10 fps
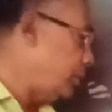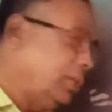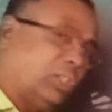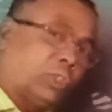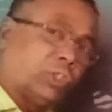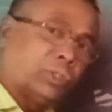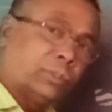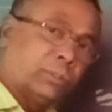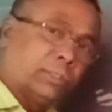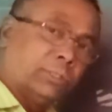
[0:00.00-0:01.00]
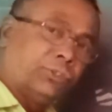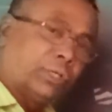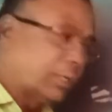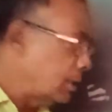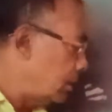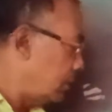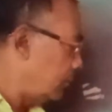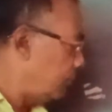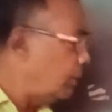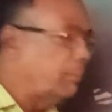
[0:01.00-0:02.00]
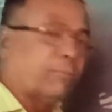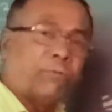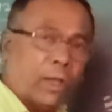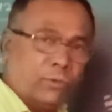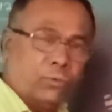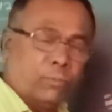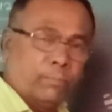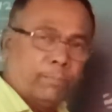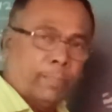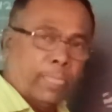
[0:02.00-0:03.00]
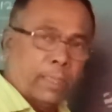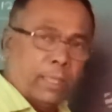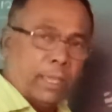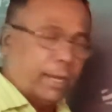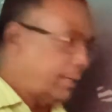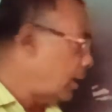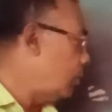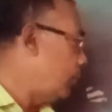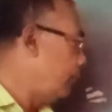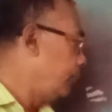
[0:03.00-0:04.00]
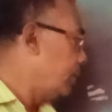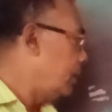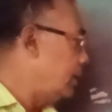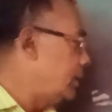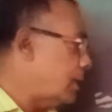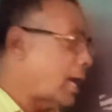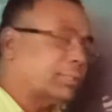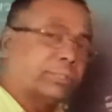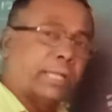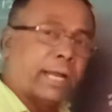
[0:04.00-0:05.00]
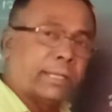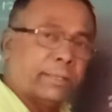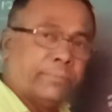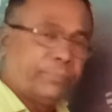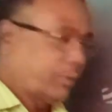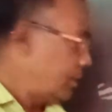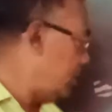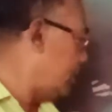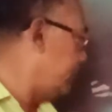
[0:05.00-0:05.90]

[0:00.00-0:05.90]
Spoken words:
each children will be 5. And now it is asked that if